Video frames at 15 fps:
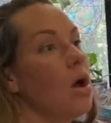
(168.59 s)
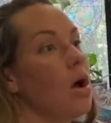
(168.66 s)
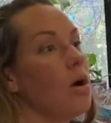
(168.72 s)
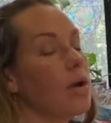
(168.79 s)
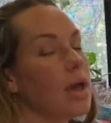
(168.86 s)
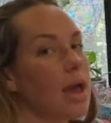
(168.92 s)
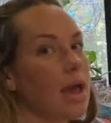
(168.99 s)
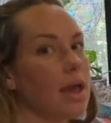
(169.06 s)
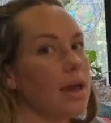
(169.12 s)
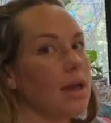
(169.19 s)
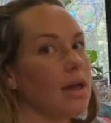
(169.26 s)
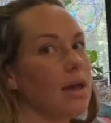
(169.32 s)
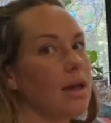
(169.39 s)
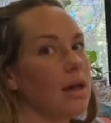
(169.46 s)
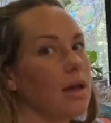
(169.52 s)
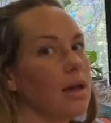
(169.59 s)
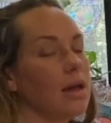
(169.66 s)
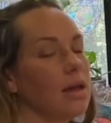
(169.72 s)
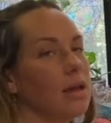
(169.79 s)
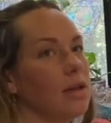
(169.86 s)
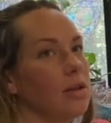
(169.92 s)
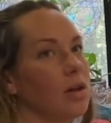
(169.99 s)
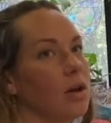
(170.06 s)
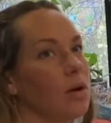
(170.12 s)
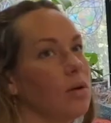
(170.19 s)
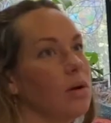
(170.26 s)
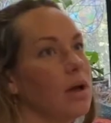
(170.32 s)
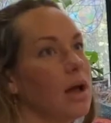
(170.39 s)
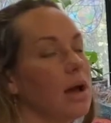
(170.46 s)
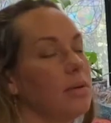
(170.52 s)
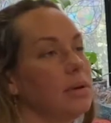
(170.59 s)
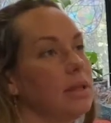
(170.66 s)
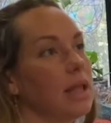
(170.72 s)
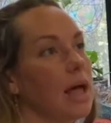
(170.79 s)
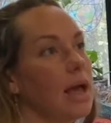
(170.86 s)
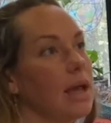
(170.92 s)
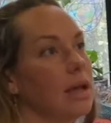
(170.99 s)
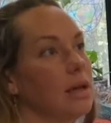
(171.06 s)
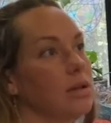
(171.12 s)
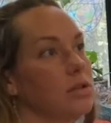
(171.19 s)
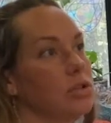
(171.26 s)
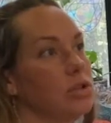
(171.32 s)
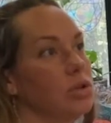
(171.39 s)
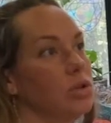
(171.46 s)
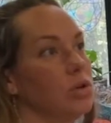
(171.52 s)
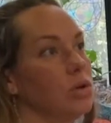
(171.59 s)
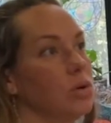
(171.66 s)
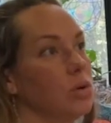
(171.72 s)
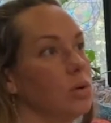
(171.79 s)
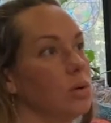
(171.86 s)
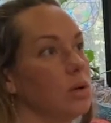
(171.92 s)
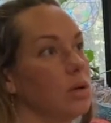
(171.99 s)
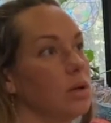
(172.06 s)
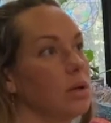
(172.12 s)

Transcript: okay, you know, I would like to